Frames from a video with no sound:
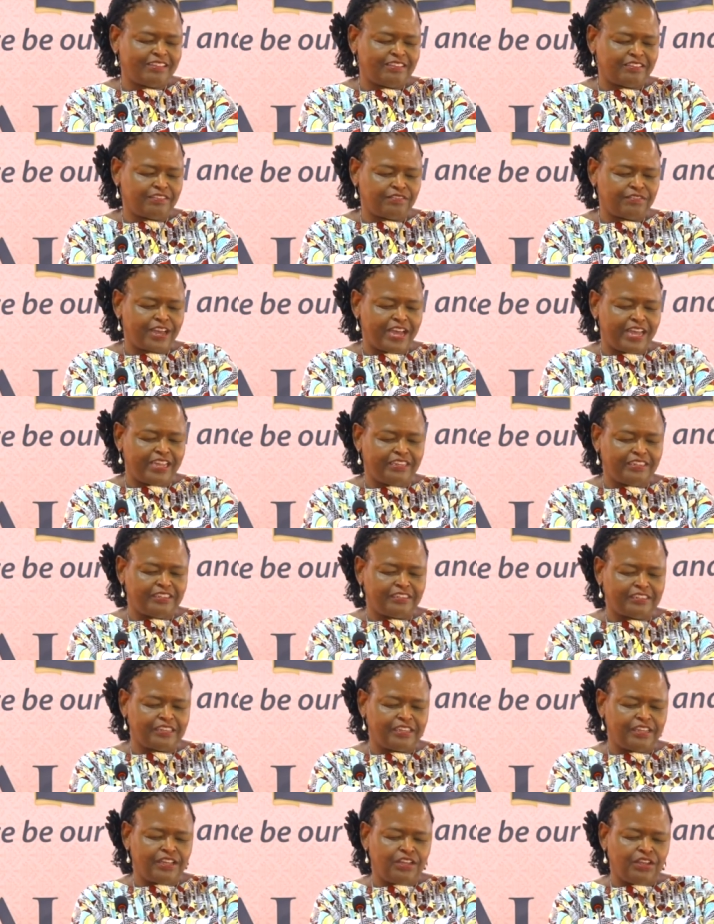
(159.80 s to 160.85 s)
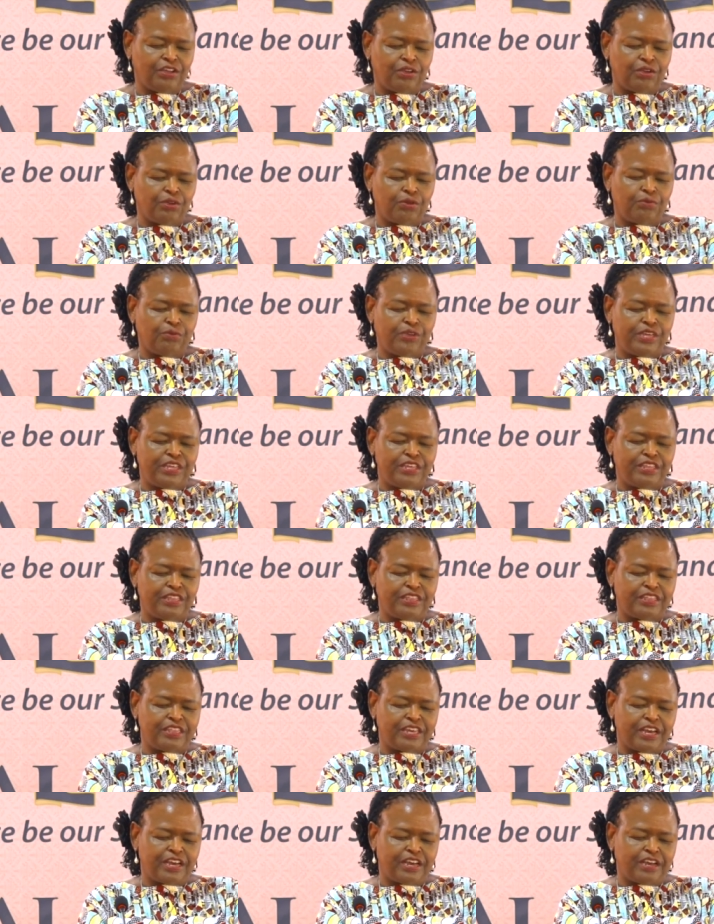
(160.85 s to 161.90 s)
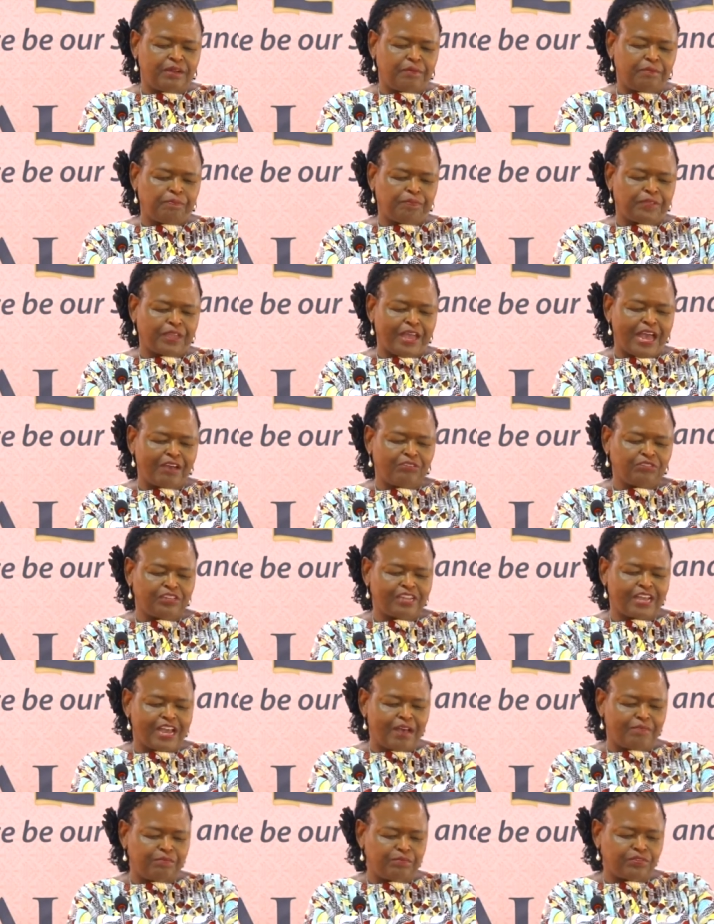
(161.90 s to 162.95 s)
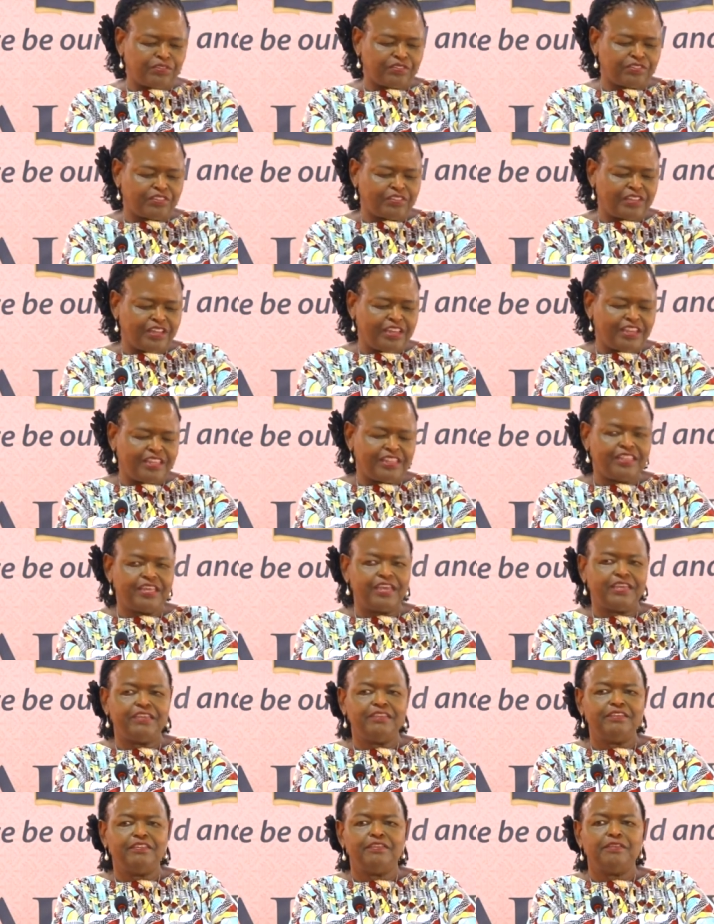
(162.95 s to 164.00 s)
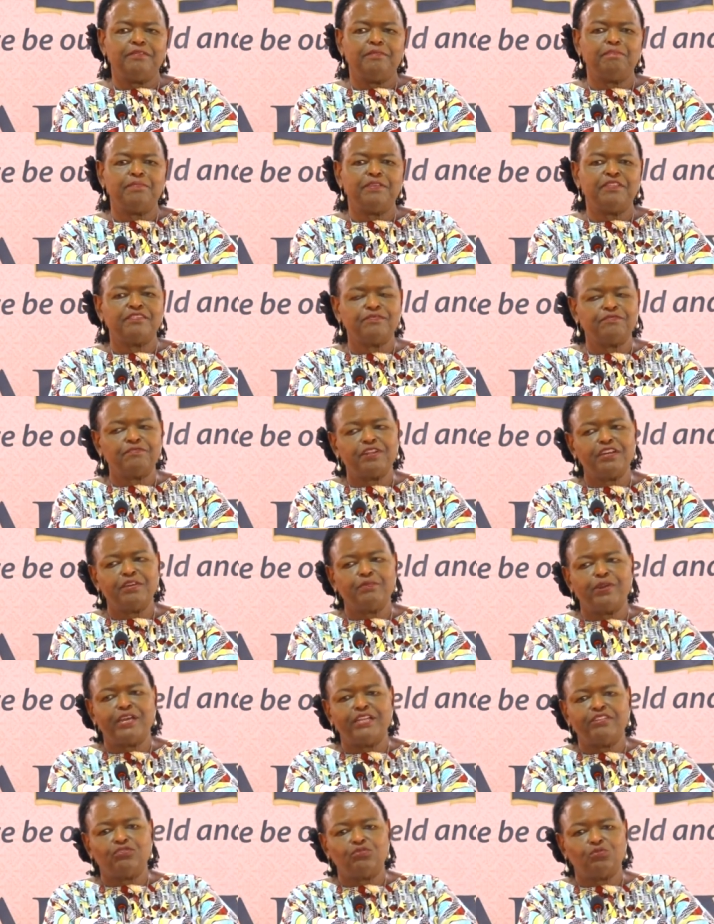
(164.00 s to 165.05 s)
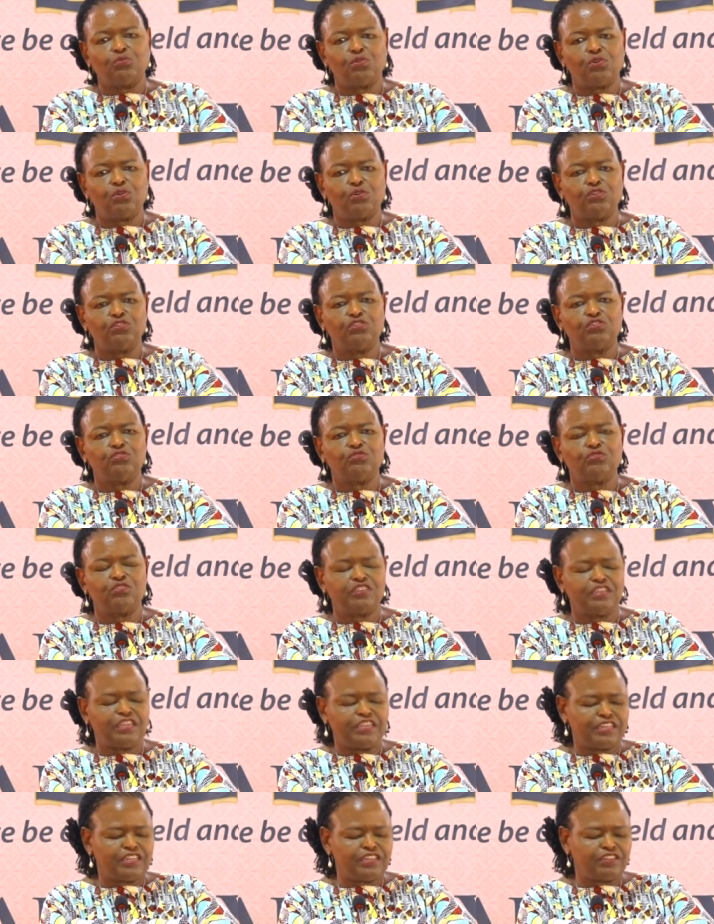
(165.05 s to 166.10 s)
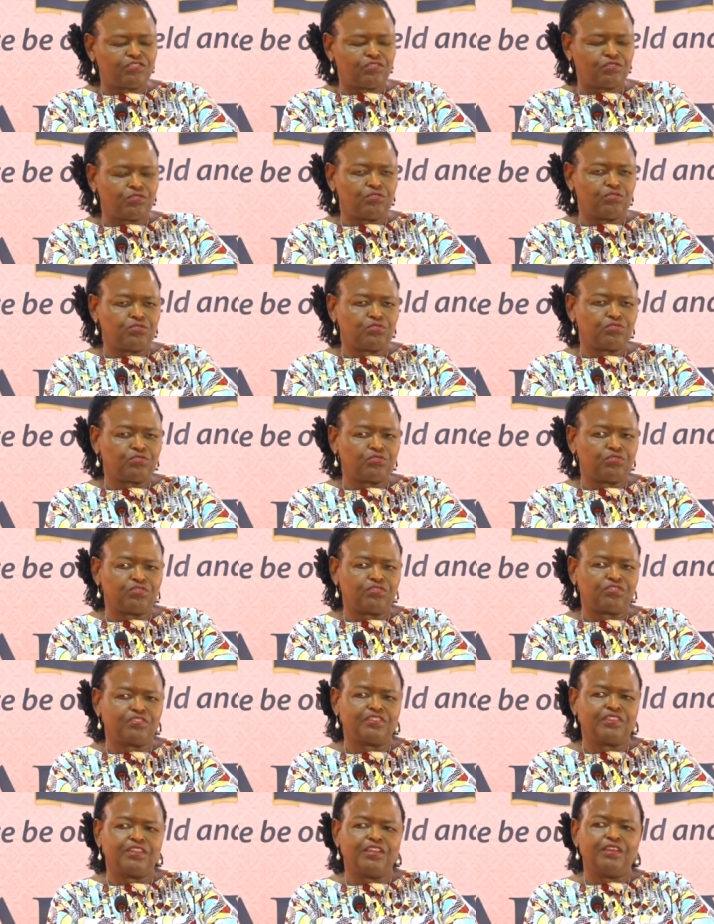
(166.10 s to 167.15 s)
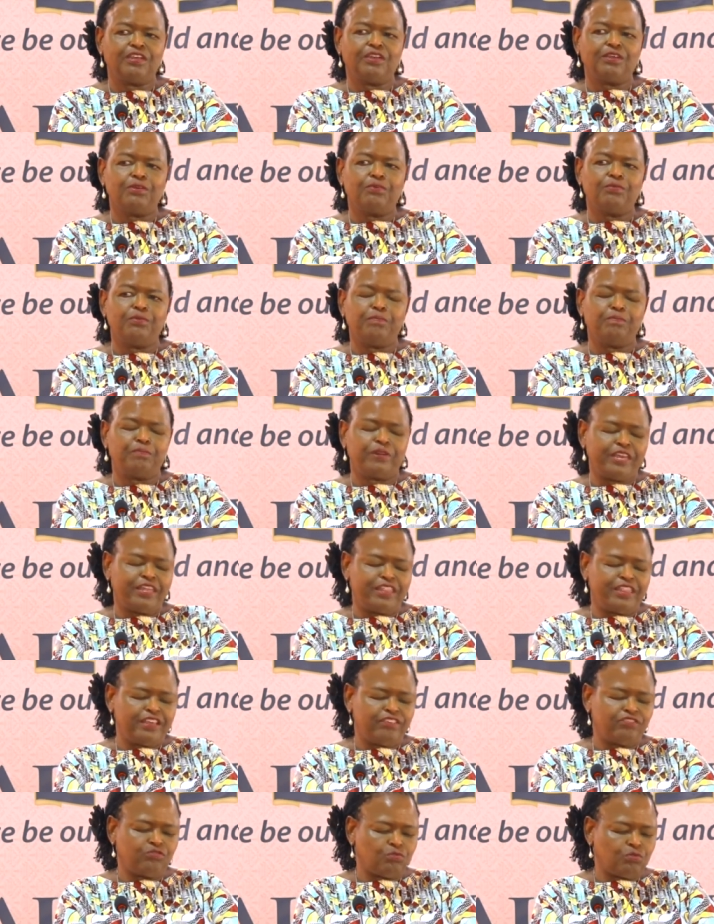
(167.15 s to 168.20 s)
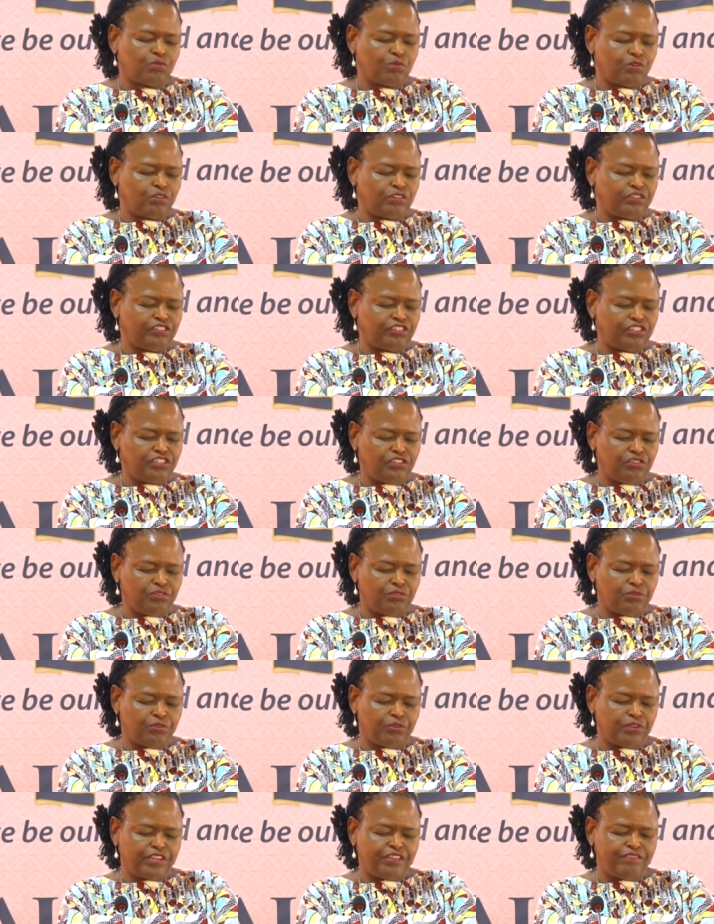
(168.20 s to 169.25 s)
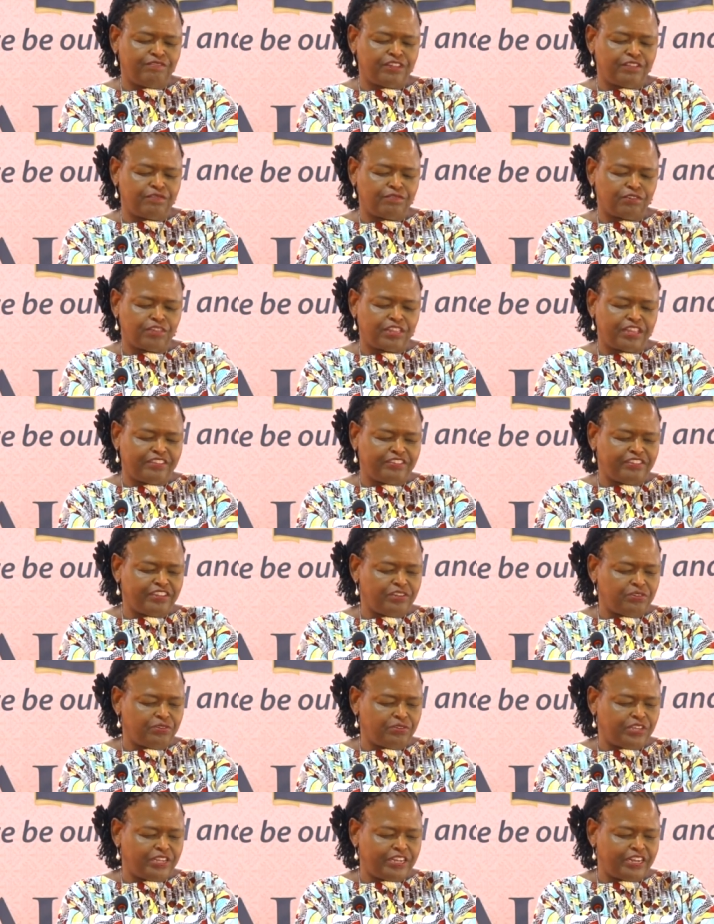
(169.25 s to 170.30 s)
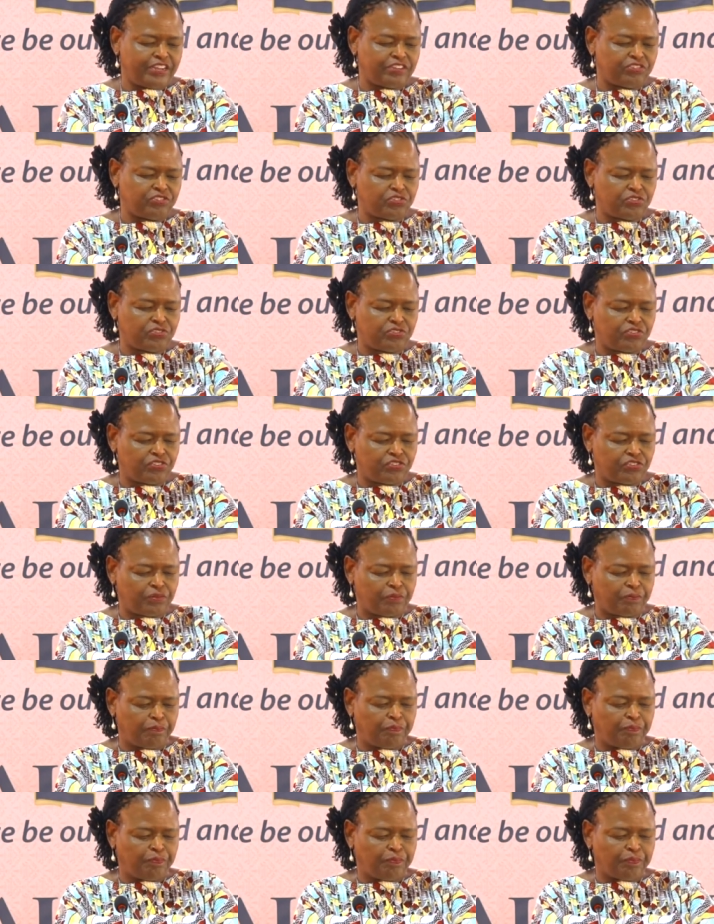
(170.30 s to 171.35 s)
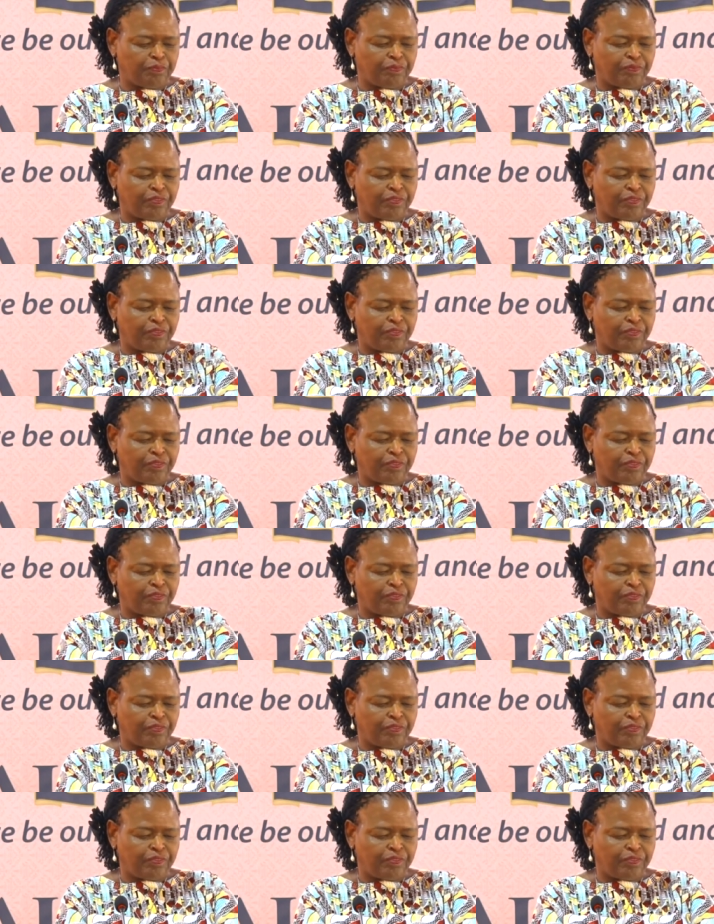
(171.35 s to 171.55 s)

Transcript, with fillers: dissatisfied with uh, outcomes, they peacefully went to court to seek resolutions. We pray this will continue even for the general elections.